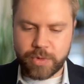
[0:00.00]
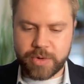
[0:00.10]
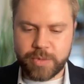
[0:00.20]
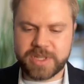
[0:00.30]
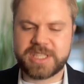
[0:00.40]

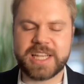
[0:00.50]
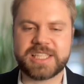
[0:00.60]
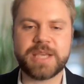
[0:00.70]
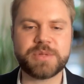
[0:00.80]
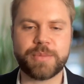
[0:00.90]
it
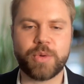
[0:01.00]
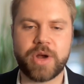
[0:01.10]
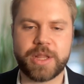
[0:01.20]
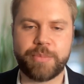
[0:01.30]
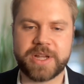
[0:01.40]
seems to be we're
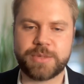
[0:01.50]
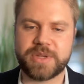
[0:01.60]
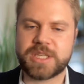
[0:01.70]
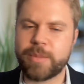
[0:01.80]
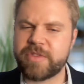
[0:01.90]
on the
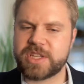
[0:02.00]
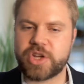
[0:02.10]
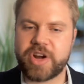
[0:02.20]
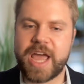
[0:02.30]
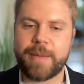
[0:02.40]
precipice. Some of it has
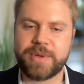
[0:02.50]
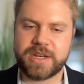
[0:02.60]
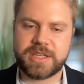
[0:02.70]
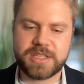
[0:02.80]
already happened.